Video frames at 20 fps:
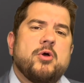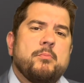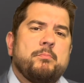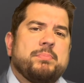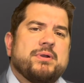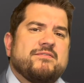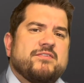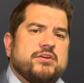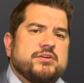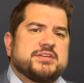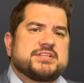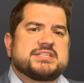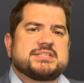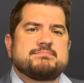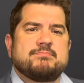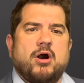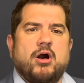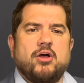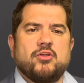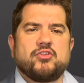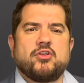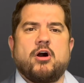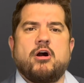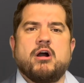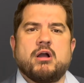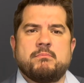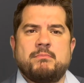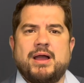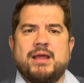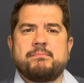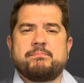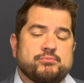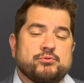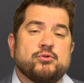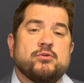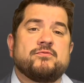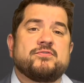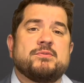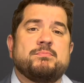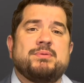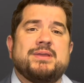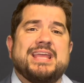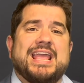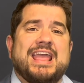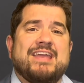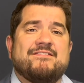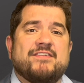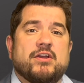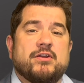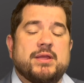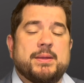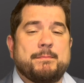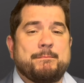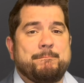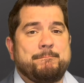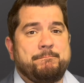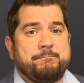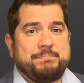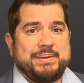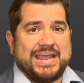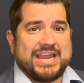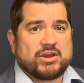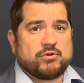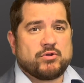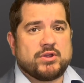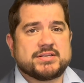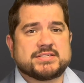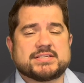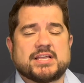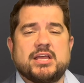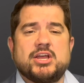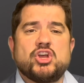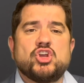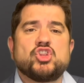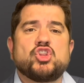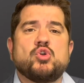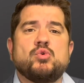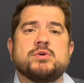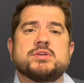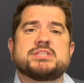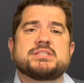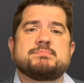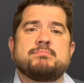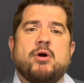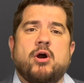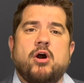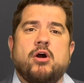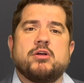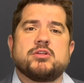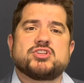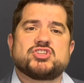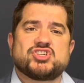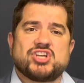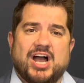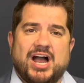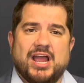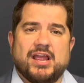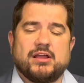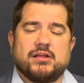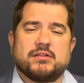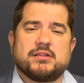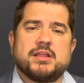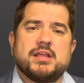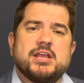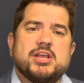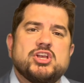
but a very small dog might prove to be a very big risk to a small child.